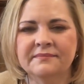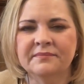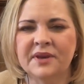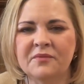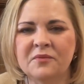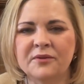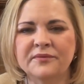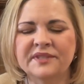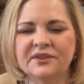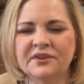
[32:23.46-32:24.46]
being more
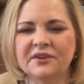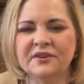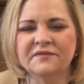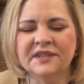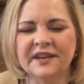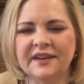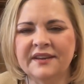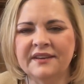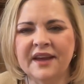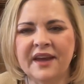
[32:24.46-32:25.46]
reserved
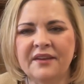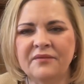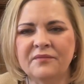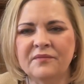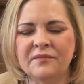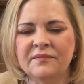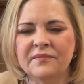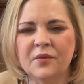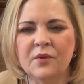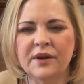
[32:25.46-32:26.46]
and
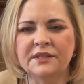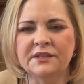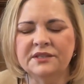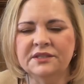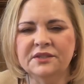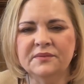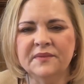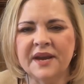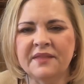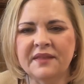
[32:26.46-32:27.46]
wanting to do
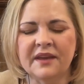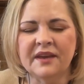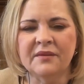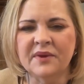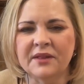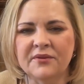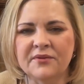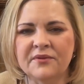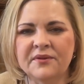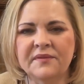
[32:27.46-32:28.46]
my thing in my
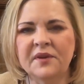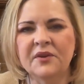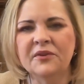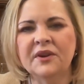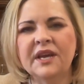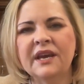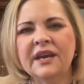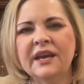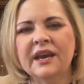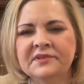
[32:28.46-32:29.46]
local
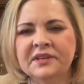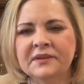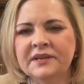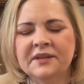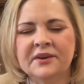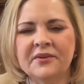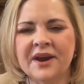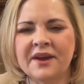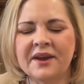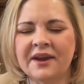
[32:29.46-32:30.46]
community.
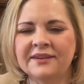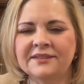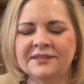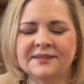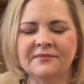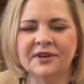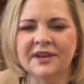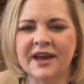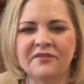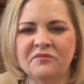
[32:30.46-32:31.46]
I just would
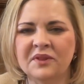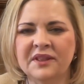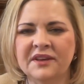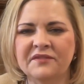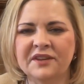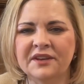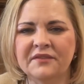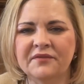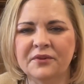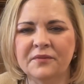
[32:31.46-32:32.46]
not have believed it
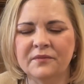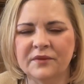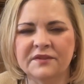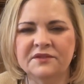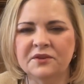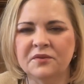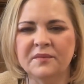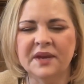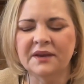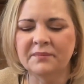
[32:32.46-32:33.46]
if you would have told
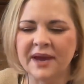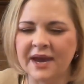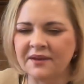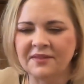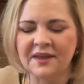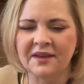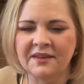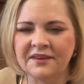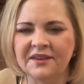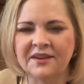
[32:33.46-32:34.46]
me back
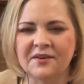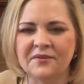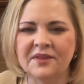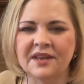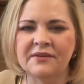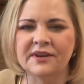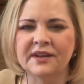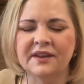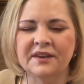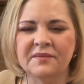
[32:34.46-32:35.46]
then, that I would
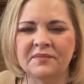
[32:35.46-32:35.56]
end up